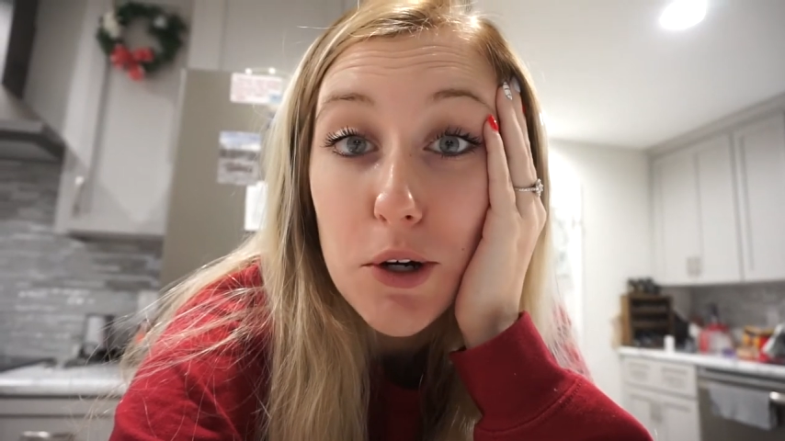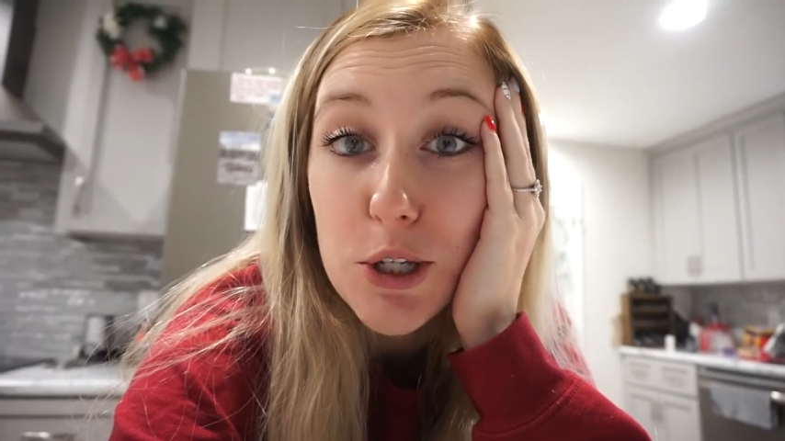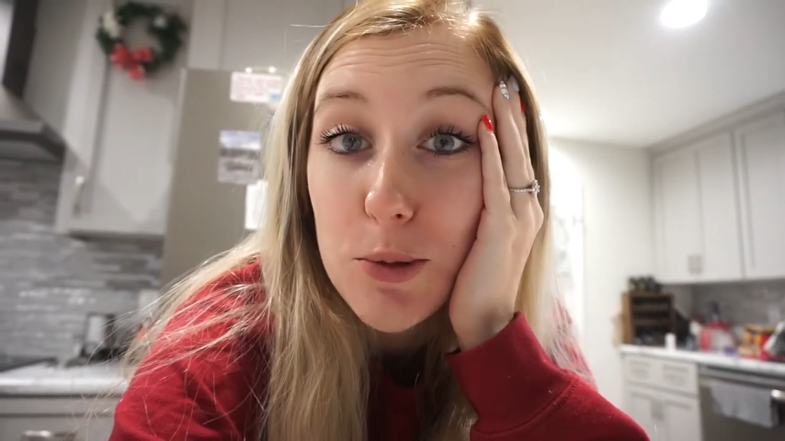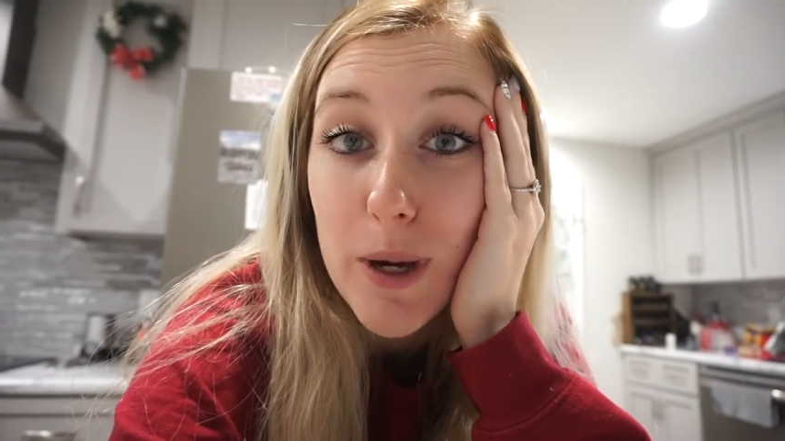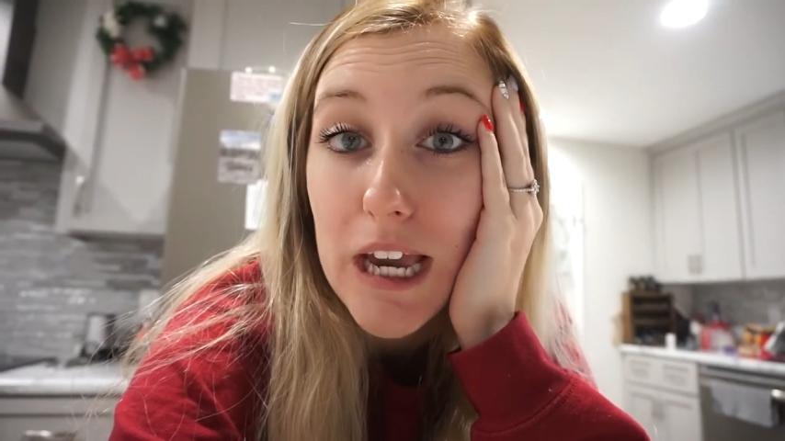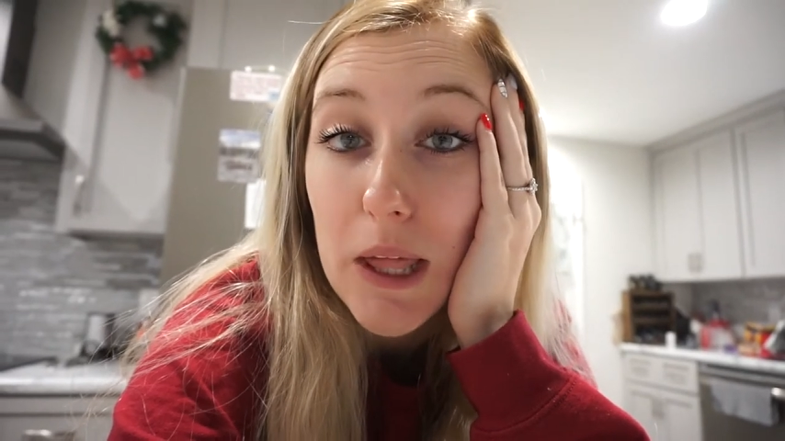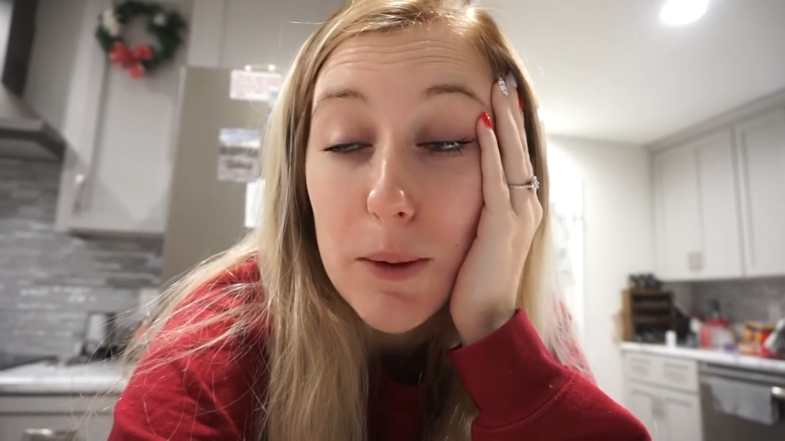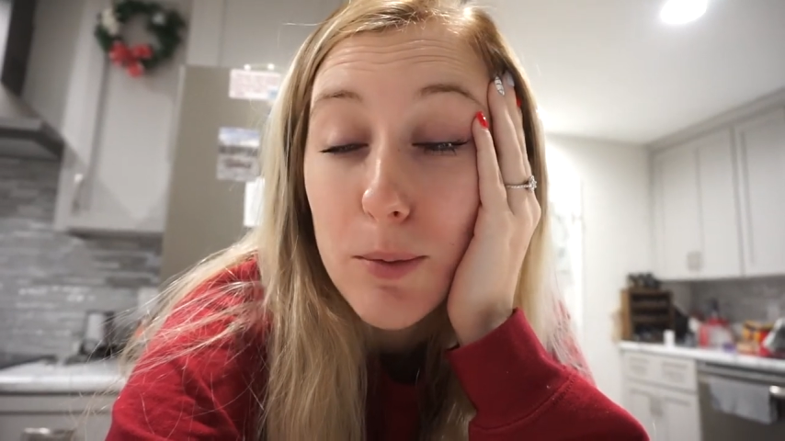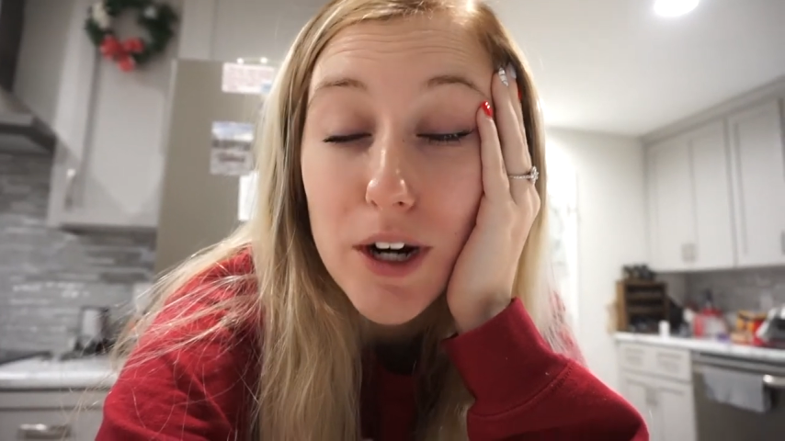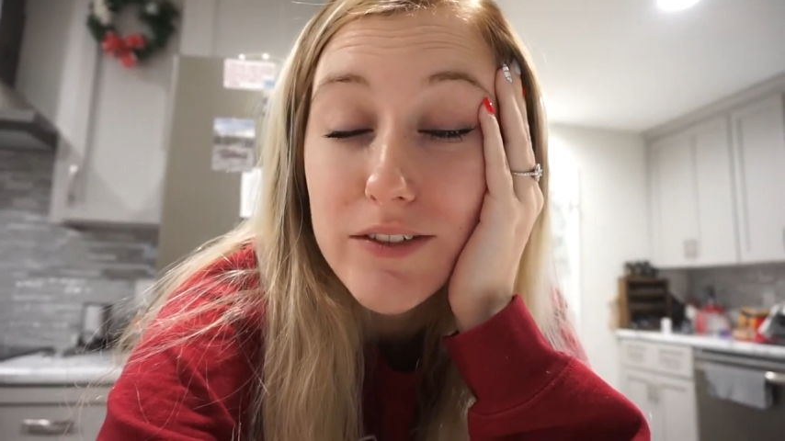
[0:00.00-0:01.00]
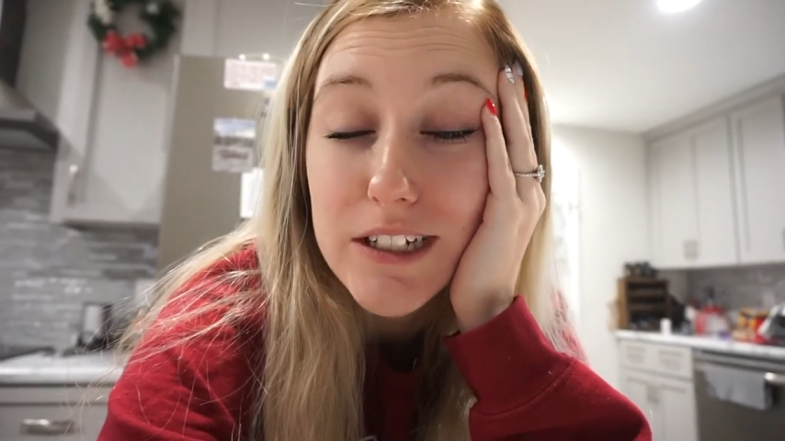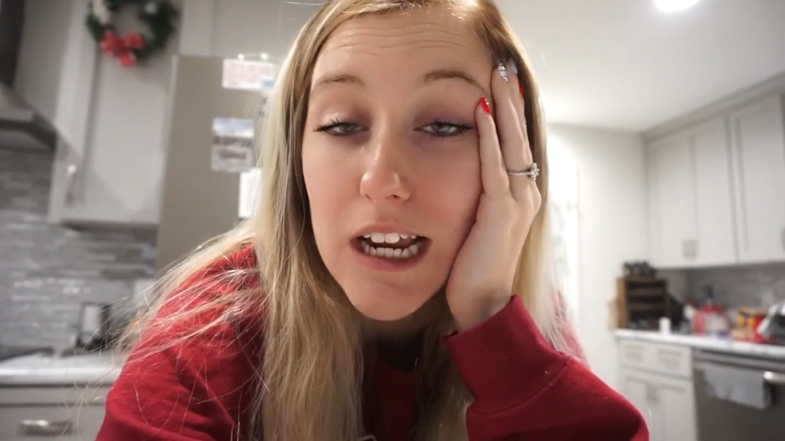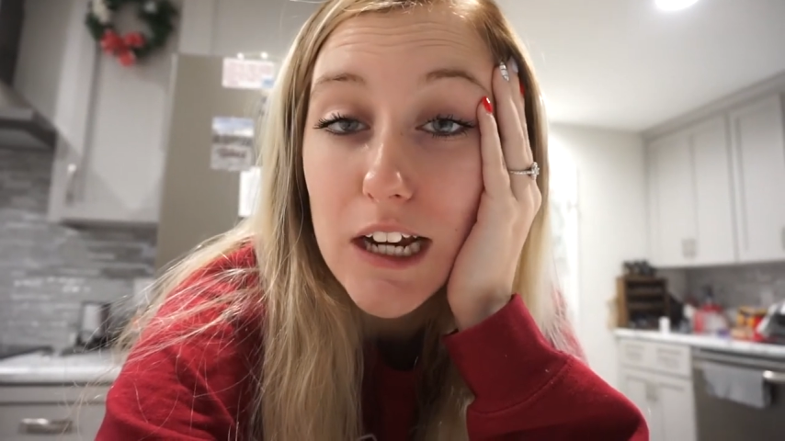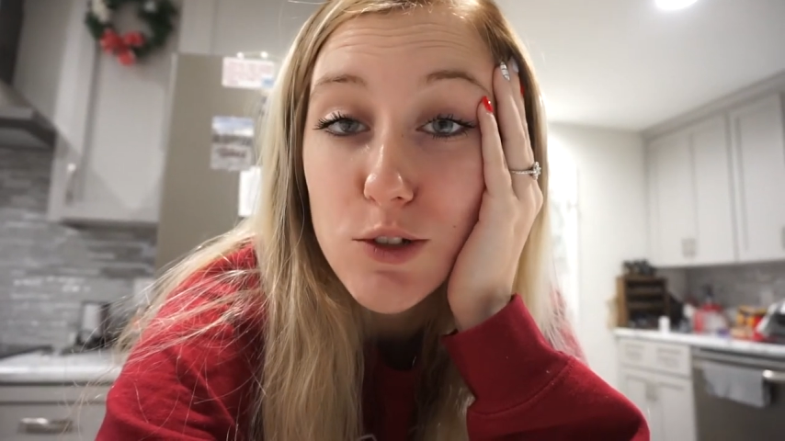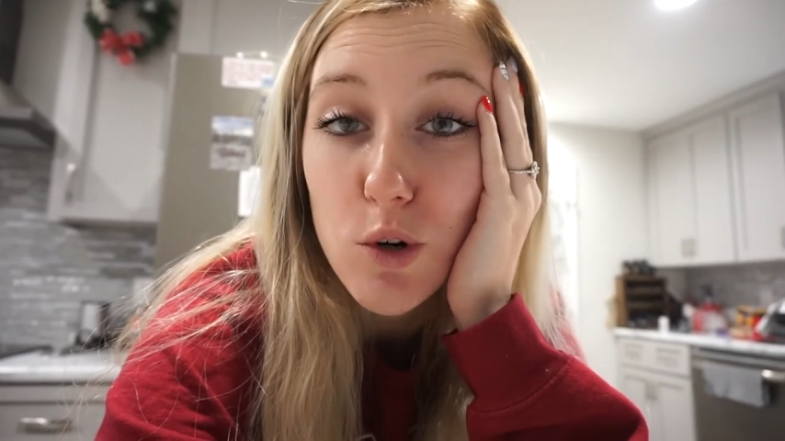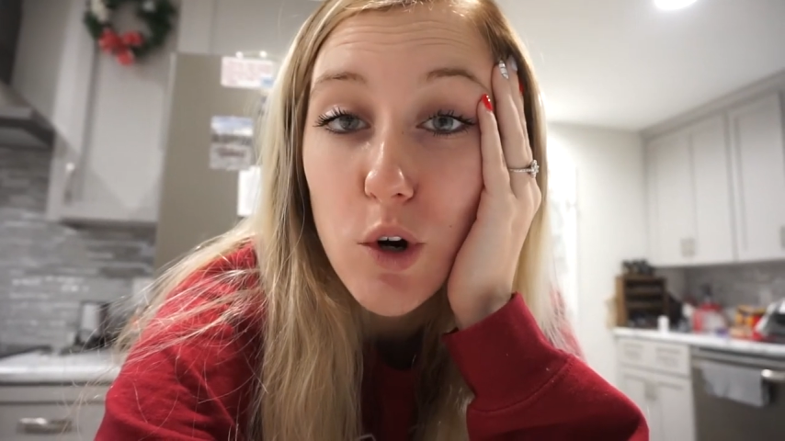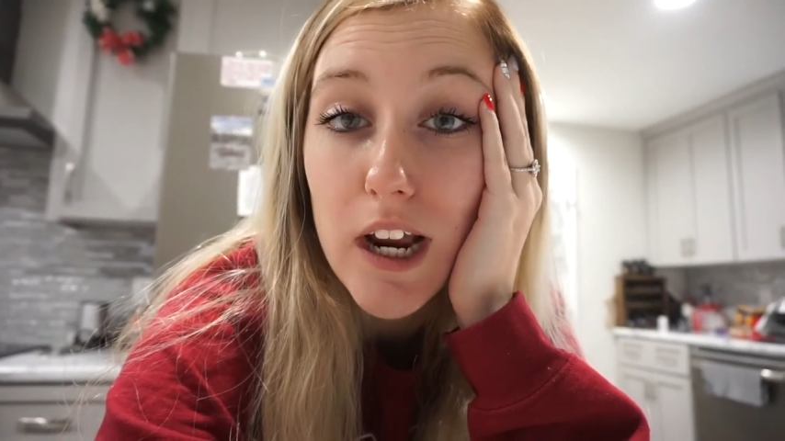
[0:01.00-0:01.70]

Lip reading: you make the breakfast casserole.